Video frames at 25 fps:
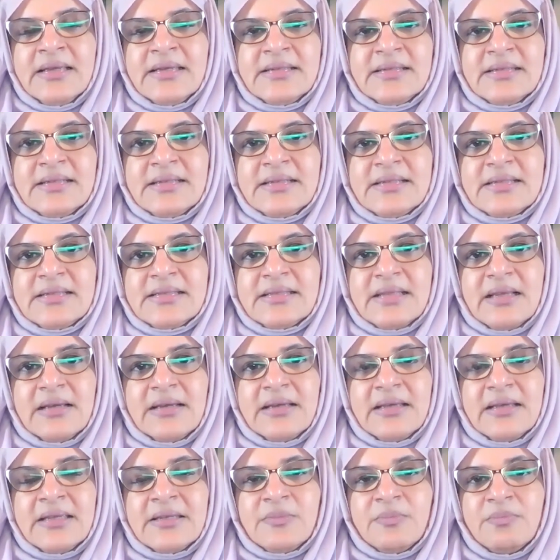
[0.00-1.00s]
It is,
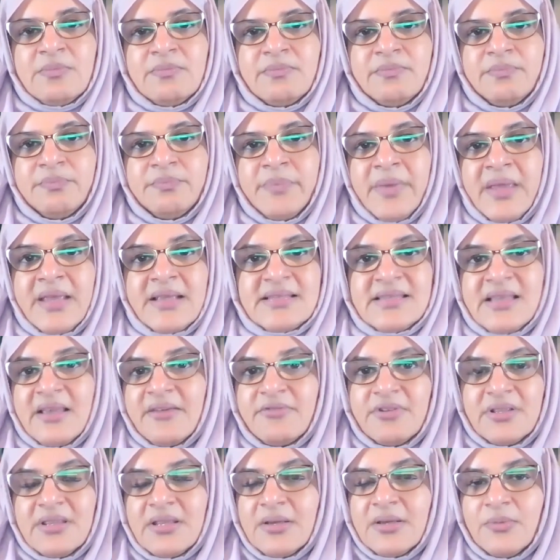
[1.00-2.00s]
uh, it makes
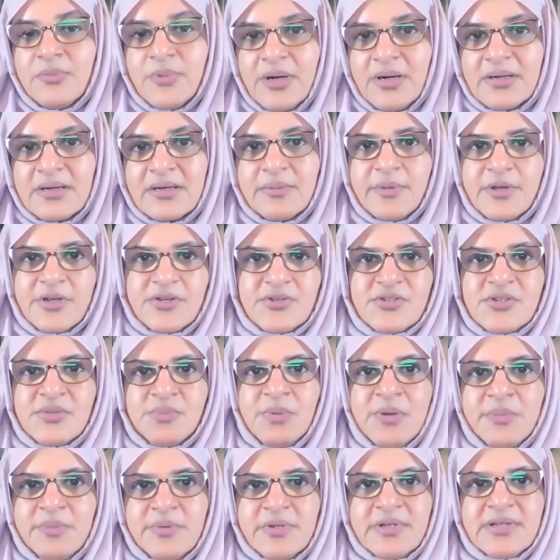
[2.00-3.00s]
everything work because
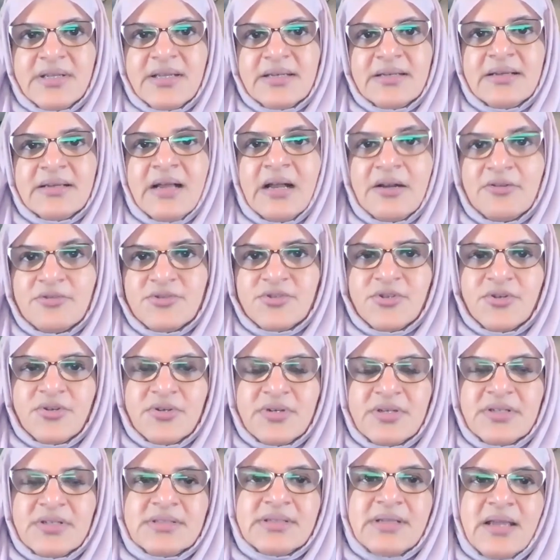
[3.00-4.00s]
people can count on
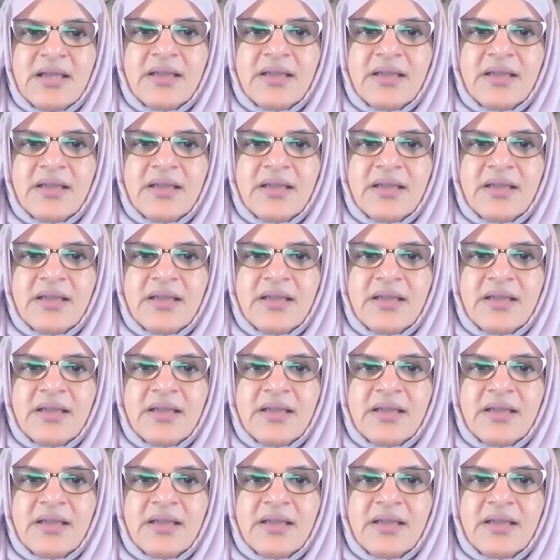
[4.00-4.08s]
it.